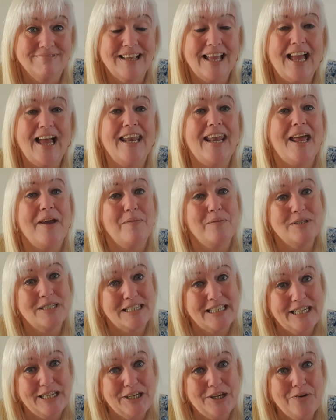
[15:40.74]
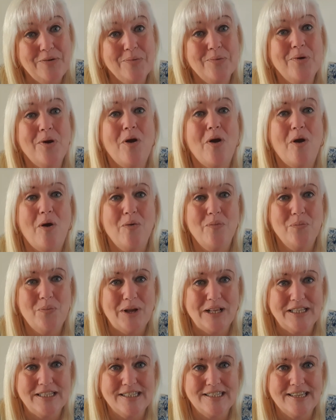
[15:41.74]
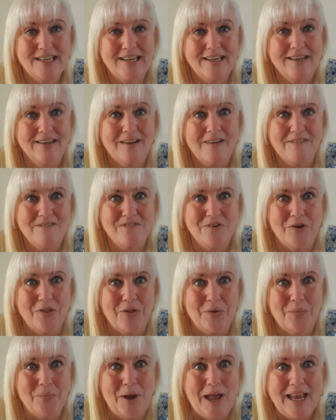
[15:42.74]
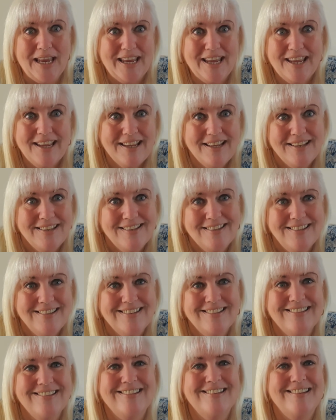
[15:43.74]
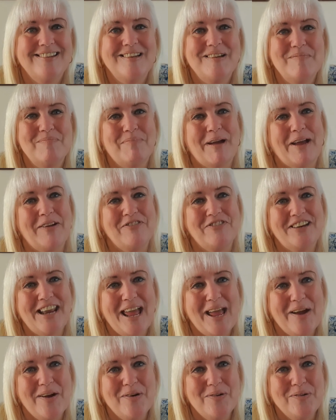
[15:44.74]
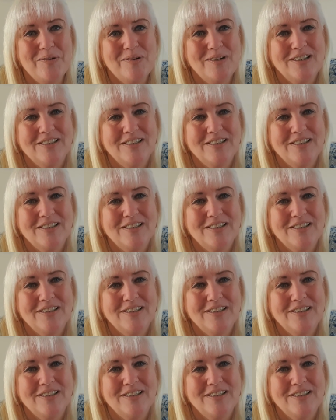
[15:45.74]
and I will see you on Wednesday for the weigh-in. Bye for now.